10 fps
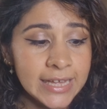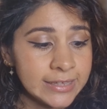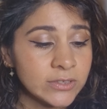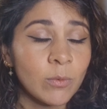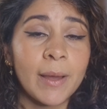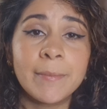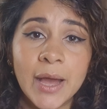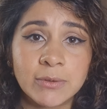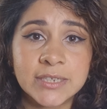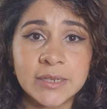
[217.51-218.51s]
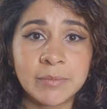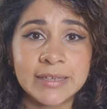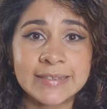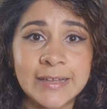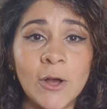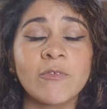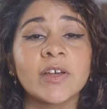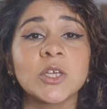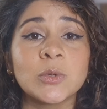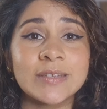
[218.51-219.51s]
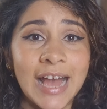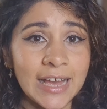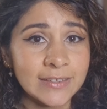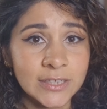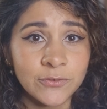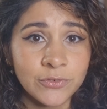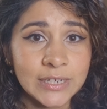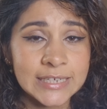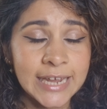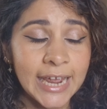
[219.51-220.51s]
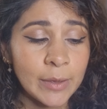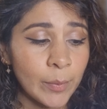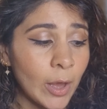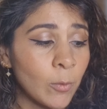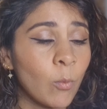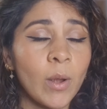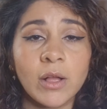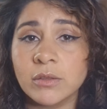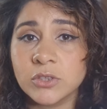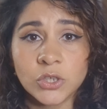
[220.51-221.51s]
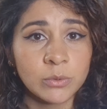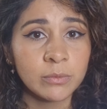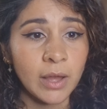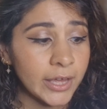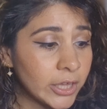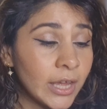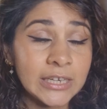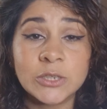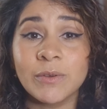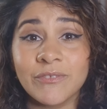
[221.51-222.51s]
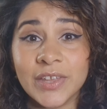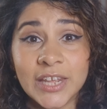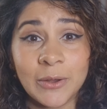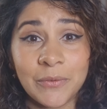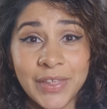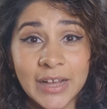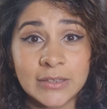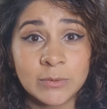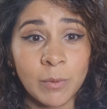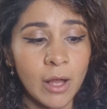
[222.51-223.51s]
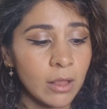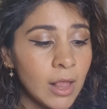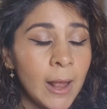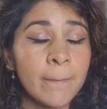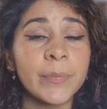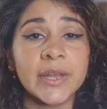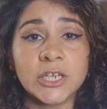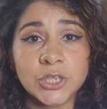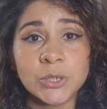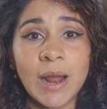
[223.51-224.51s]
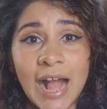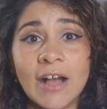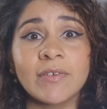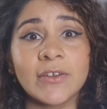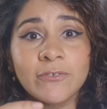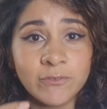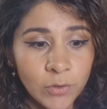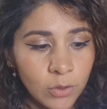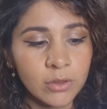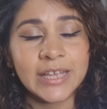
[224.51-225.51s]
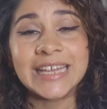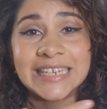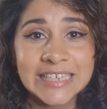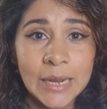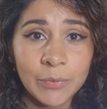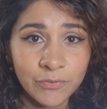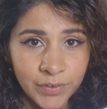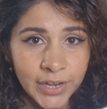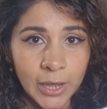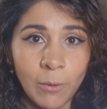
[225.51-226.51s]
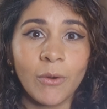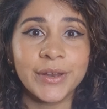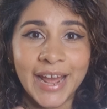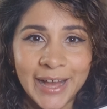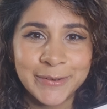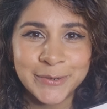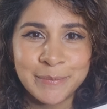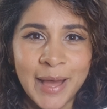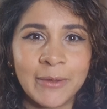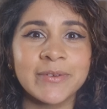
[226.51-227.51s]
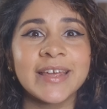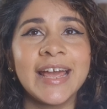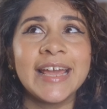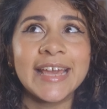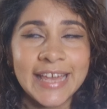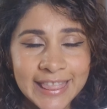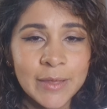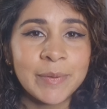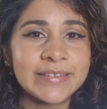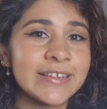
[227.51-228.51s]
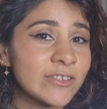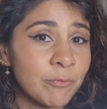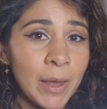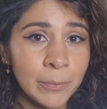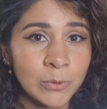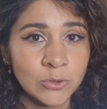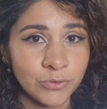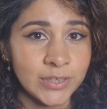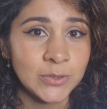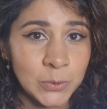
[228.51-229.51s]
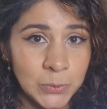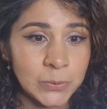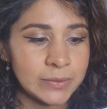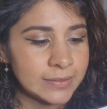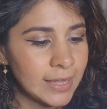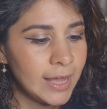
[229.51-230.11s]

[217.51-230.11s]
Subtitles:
So I mount it myself. I use acid-free tape. I can do a video on that as well, but I do have a full in-depth video on how to mount in the Business of Pet Portraits course.